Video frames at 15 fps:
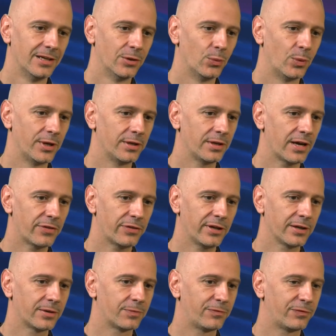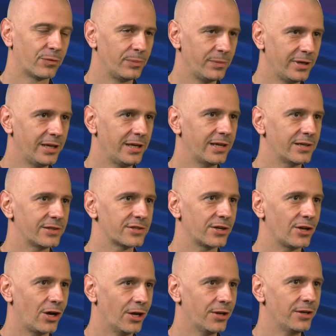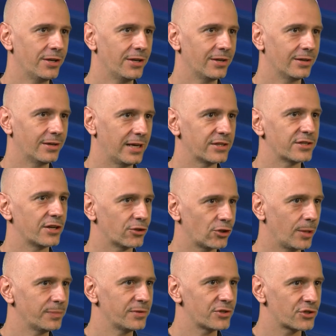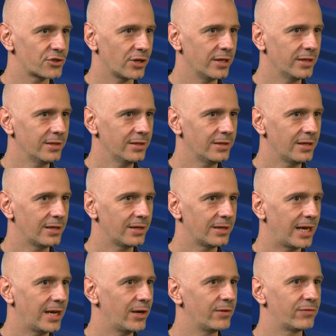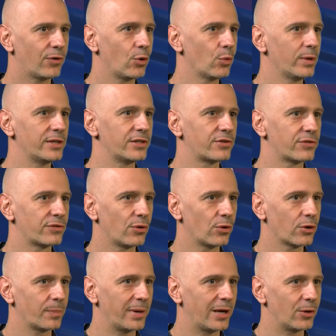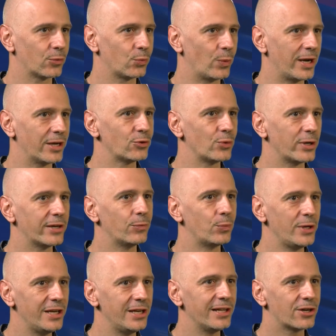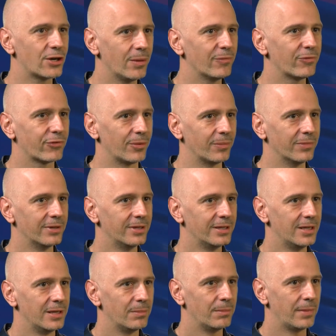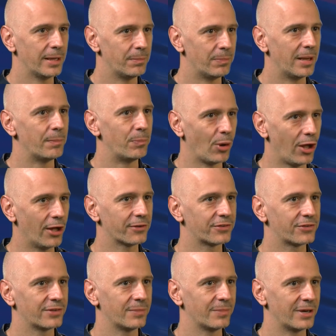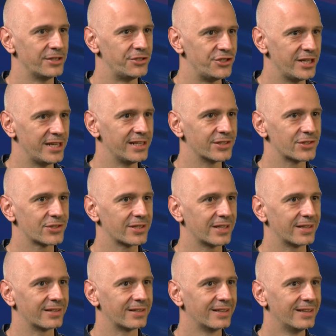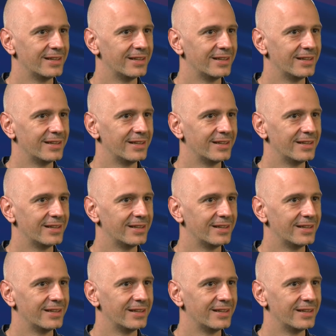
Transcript: when I think for me as an adopted son, I have always thought about where do I really come from, my blood and my genes and